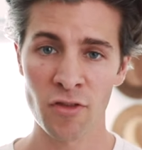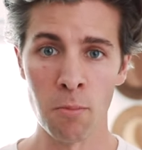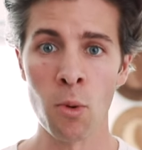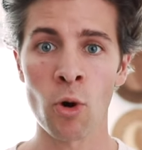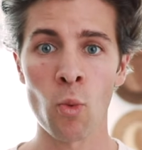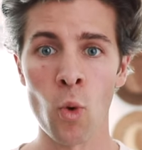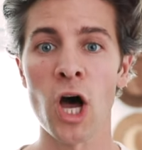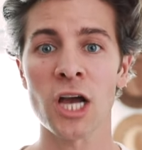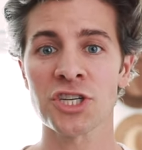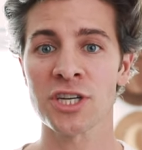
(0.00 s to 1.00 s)
The more
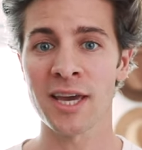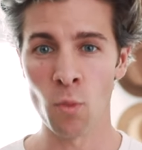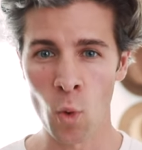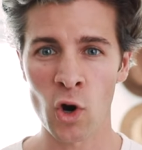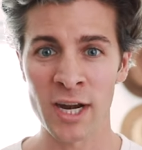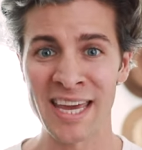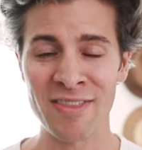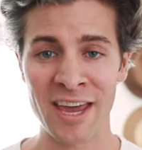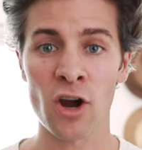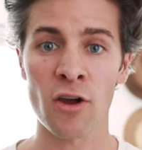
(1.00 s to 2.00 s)
washed and worn in
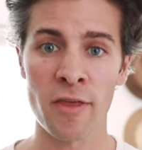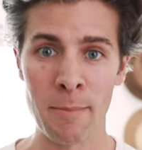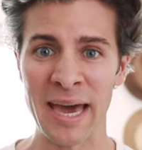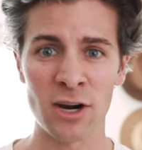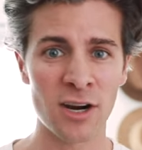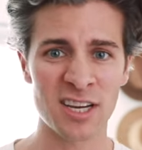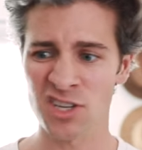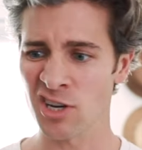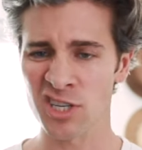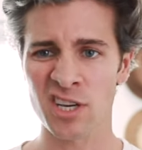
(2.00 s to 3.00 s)
they are, the better,
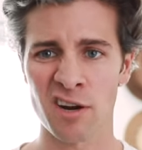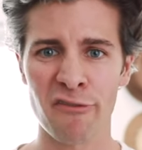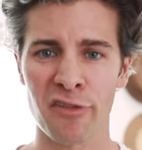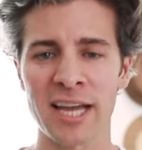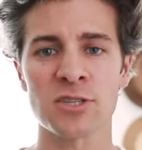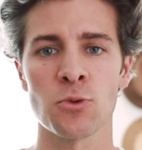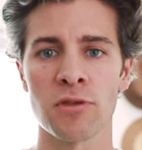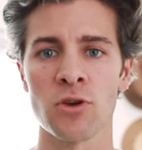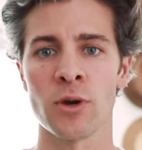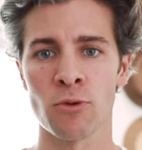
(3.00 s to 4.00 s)
because they're just gonna flex
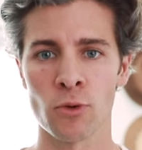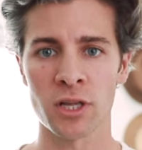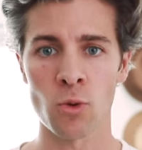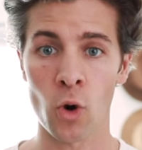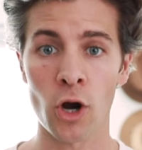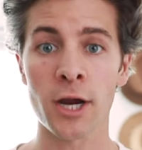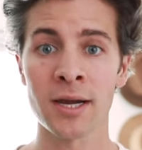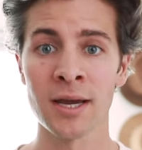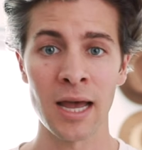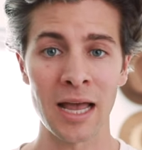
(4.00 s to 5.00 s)
with you and really work
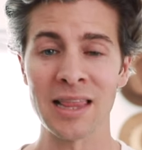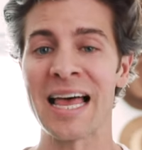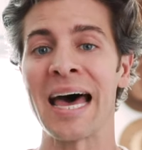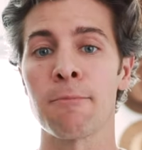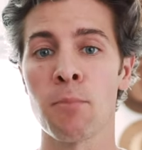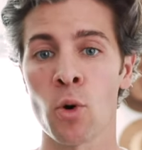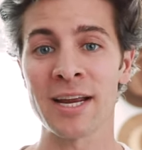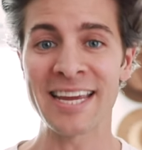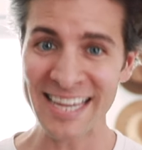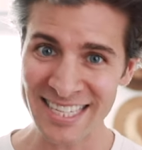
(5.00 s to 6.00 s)
a lot more
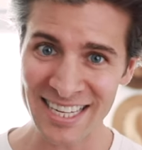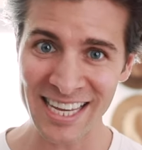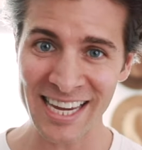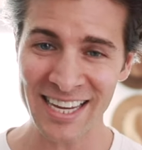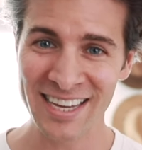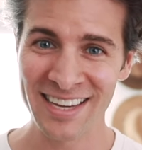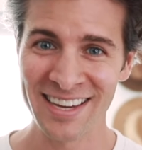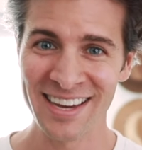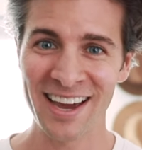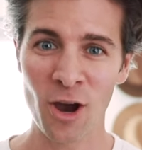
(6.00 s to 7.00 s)
easily.
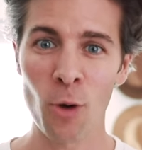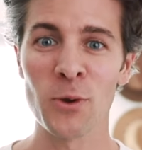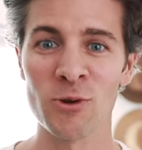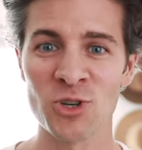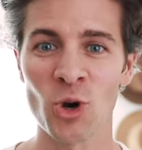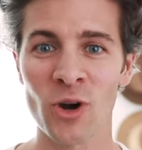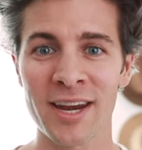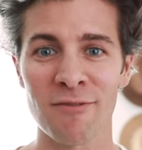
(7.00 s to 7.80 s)
Hope you enjoyed.